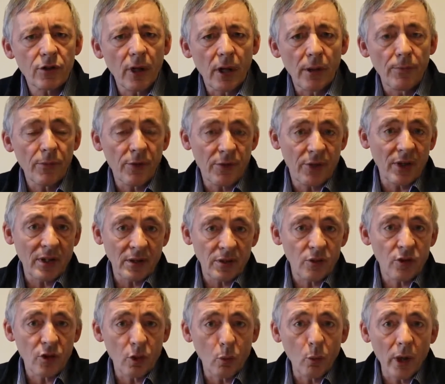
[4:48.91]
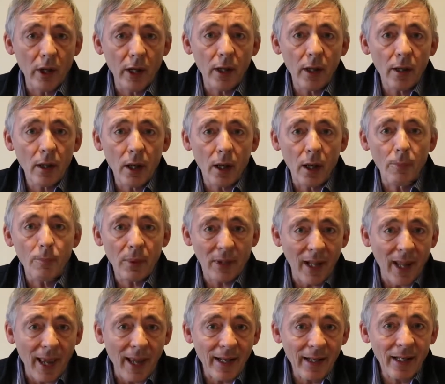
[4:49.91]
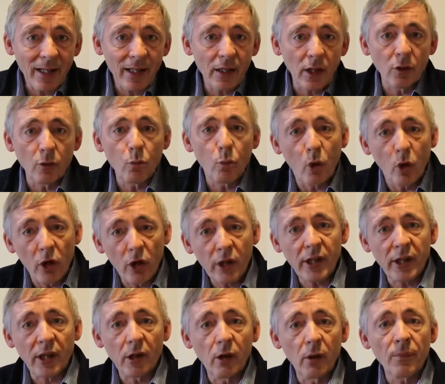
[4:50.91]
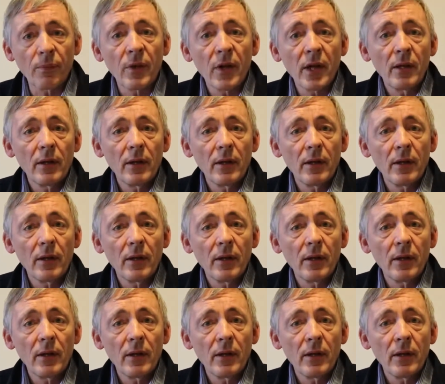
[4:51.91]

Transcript: things that we're planning and working on